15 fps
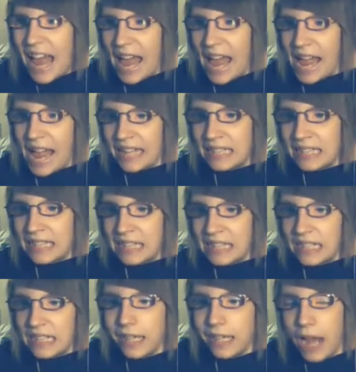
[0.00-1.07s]
And
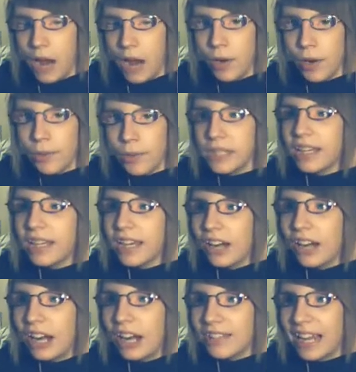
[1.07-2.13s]
now I was sitting here
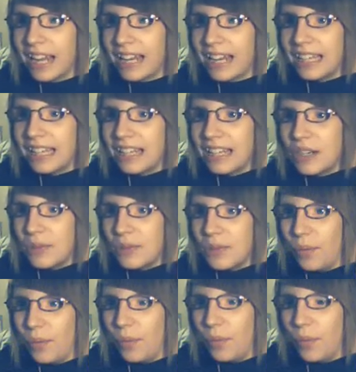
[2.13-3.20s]
and I was like,
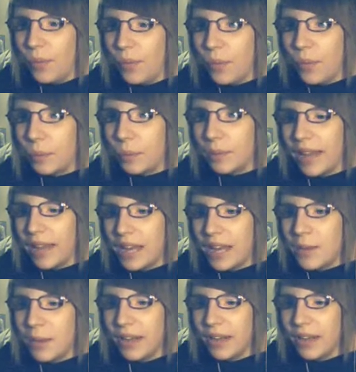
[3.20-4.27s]
ooh, play
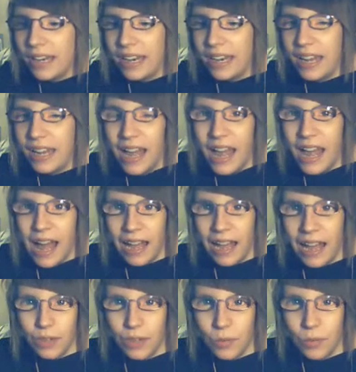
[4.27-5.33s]
button.
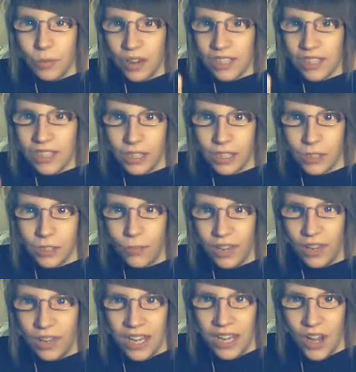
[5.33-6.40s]
I can watch this
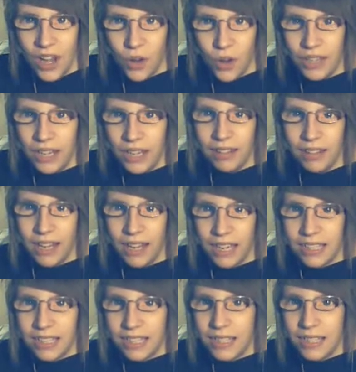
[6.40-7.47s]
video they
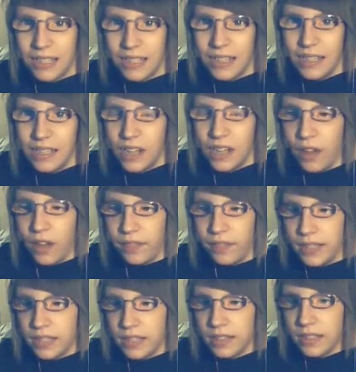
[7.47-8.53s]
linked on
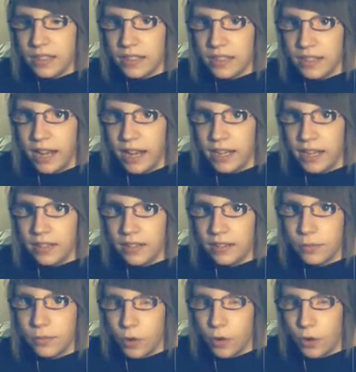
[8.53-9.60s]
this side
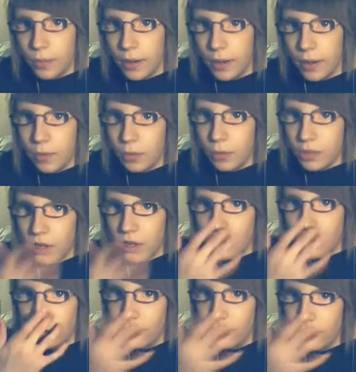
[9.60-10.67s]
forum I'm always
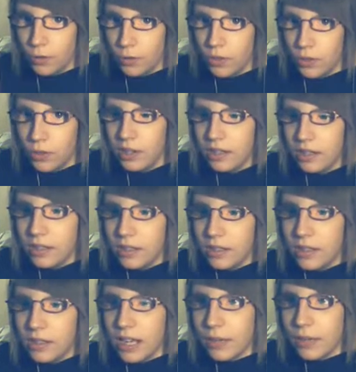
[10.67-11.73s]
on, Fevel.
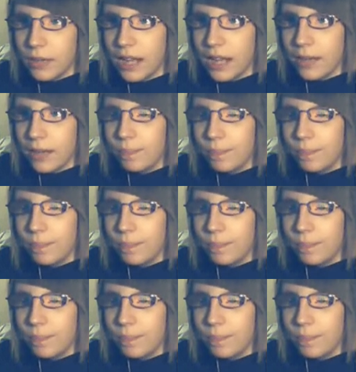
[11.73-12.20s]
And I was like,